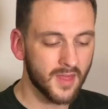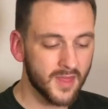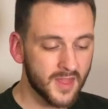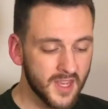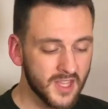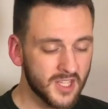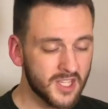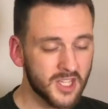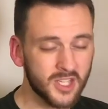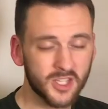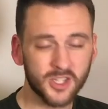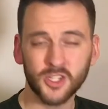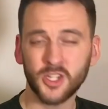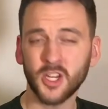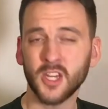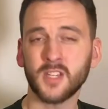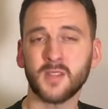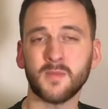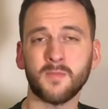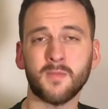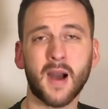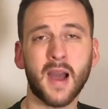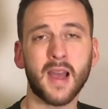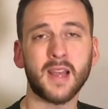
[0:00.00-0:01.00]
This is
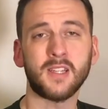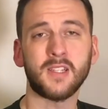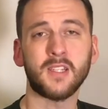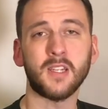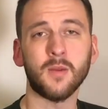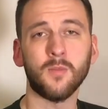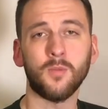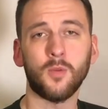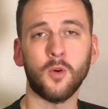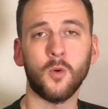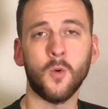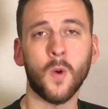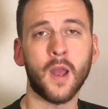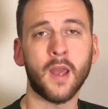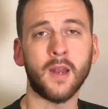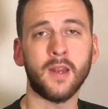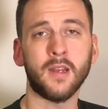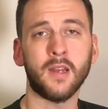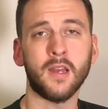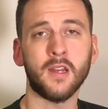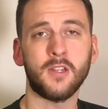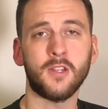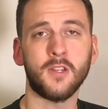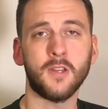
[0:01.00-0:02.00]
just my simple way to
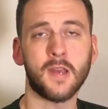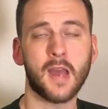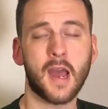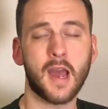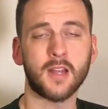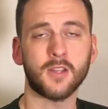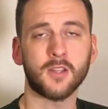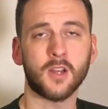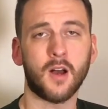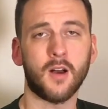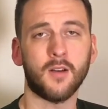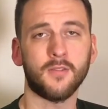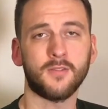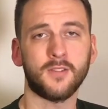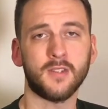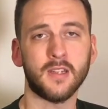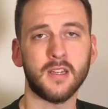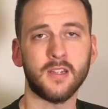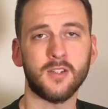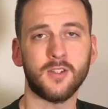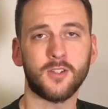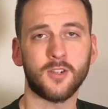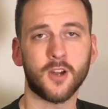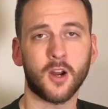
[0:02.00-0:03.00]
get you guys off
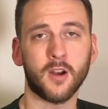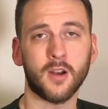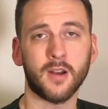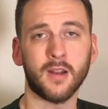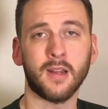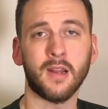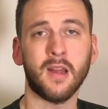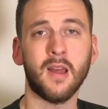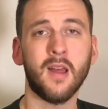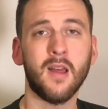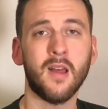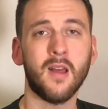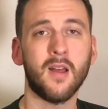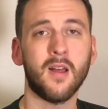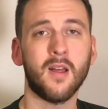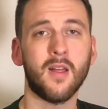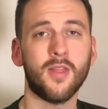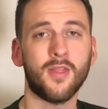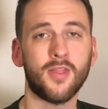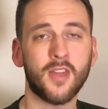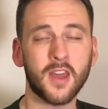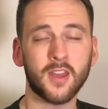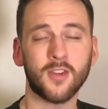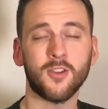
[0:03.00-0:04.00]
seed starting.
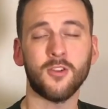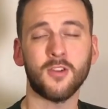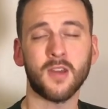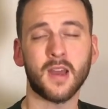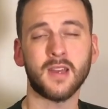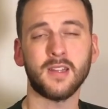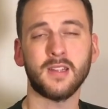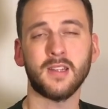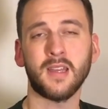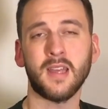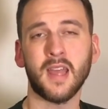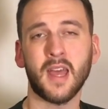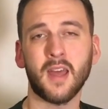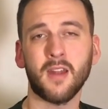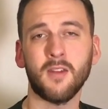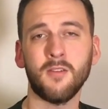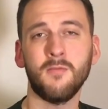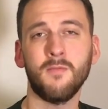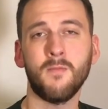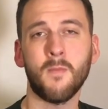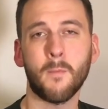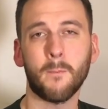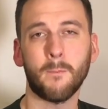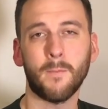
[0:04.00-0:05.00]
Thank you guys again.
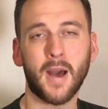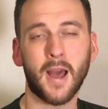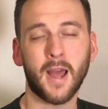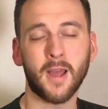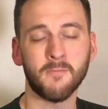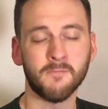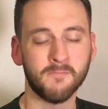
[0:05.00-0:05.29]
Bye.